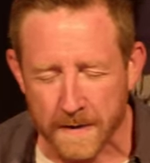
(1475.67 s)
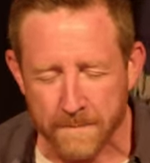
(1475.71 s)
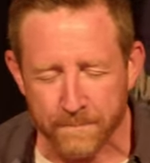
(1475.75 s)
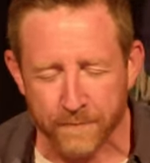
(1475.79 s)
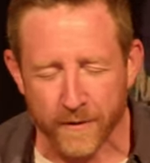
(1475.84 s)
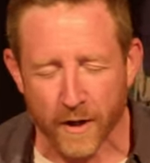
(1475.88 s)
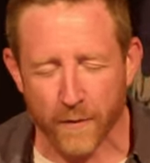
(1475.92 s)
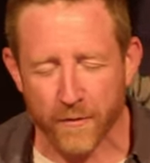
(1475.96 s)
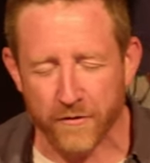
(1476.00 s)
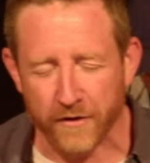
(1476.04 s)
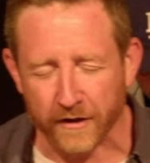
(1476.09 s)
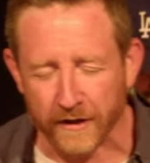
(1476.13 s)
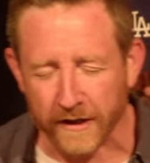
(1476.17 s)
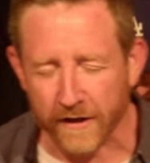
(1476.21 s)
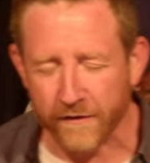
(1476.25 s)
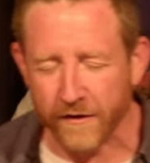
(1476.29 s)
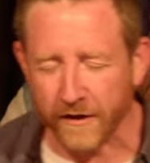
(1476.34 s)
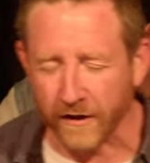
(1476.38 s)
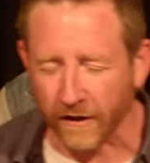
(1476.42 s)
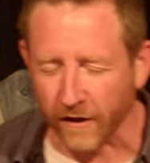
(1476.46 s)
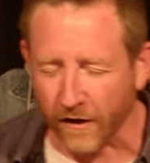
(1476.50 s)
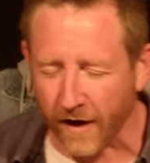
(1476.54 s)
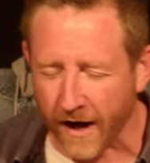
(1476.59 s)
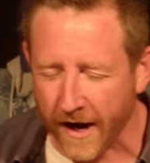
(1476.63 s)
Help us to live in
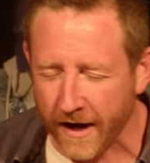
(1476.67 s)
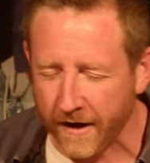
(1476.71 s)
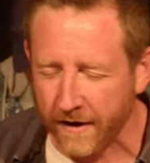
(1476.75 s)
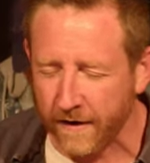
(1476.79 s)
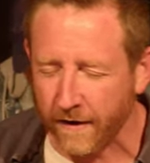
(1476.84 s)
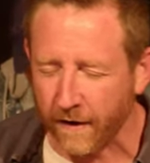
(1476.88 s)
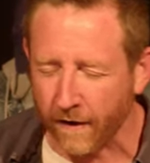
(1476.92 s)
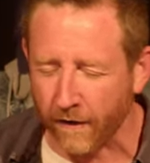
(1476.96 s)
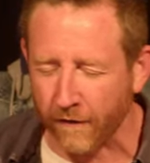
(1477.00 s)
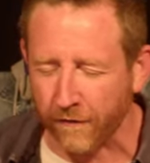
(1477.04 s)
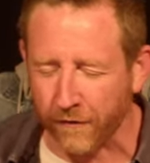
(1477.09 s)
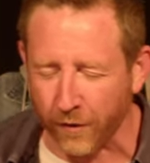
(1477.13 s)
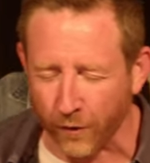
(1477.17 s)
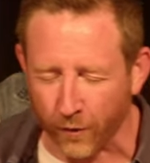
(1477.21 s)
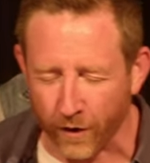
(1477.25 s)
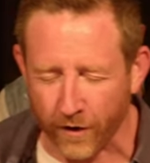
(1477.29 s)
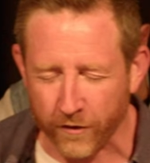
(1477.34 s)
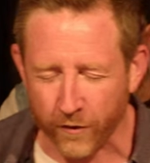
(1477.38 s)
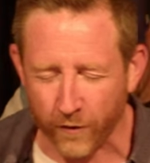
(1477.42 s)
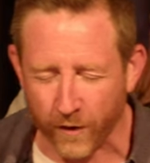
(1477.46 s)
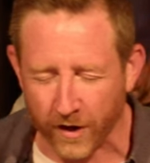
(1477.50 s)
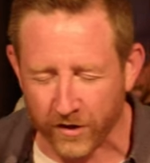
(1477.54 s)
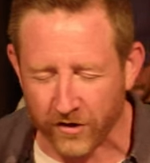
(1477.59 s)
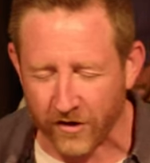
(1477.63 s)
light of the
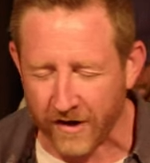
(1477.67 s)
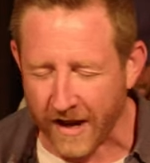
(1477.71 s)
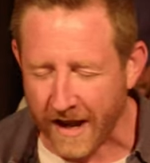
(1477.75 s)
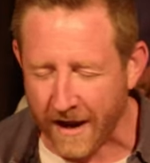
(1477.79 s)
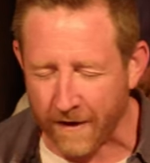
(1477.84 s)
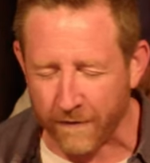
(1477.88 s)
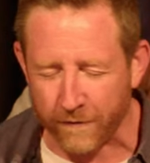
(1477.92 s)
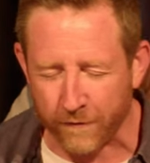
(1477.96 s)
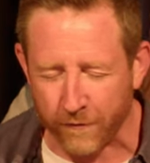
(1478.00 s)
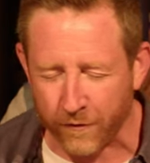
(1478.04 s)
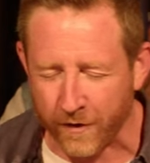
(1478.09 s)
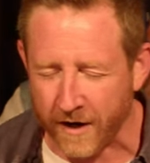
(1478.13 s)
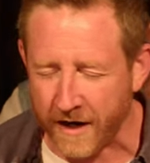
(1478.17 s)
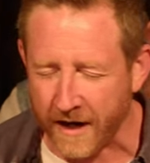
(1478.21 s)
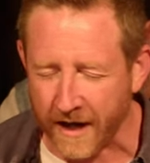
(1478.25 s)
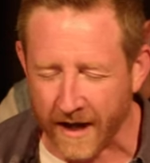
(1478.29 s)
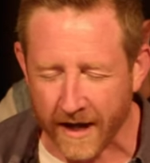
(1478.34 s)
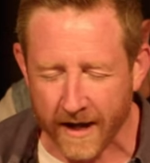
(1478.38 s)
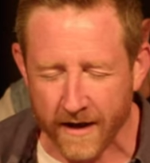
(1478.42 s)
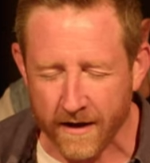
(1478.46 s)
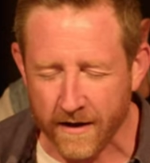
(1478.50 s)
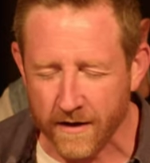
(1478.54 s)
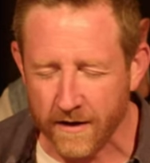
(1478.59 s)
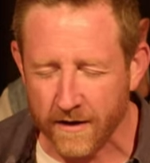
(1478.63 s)
resurrection every
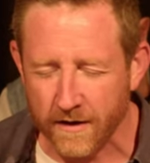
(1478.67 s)
day.